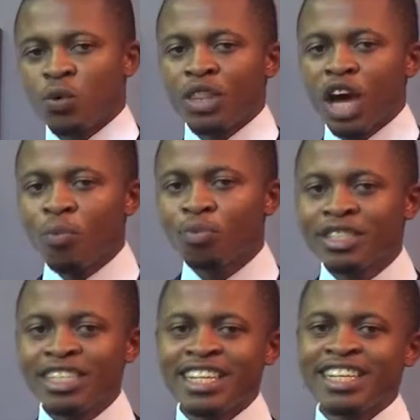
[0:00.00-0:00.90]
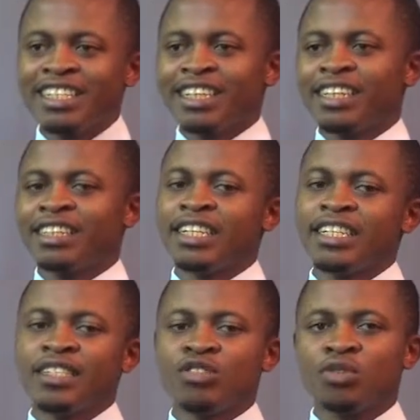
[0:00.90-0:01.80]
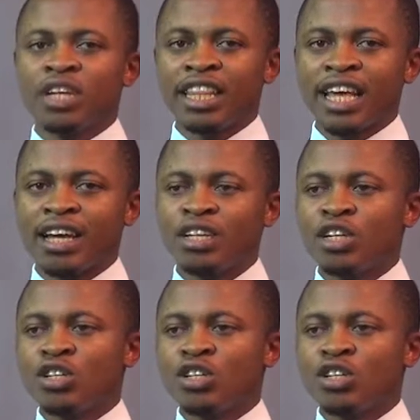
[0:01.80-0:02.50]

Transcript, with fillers: without putting these three things together